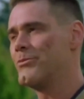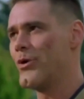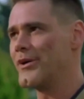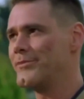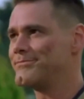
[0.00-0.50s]

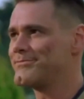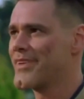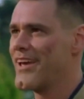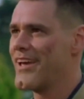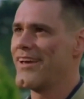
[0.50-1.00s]
Boy.
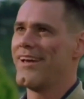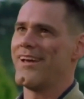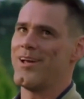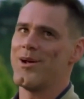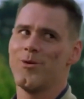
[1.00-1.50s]

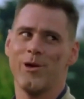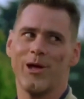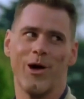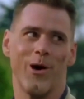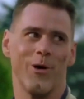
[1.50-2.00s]

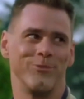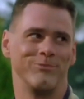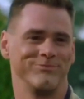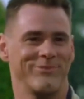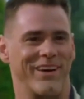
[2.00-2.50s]
Here we
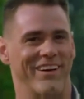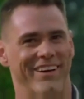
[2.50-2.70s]
go.